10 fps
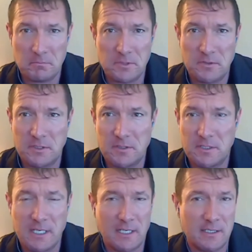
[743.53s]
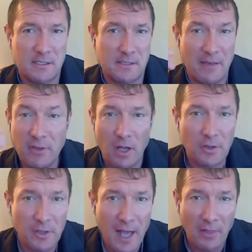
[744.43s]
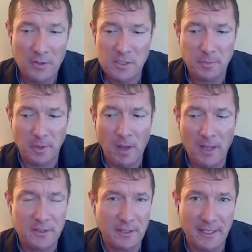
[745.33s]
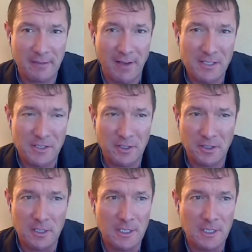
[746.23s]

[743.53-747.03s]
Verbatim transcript: $600-$700 per month to the investor.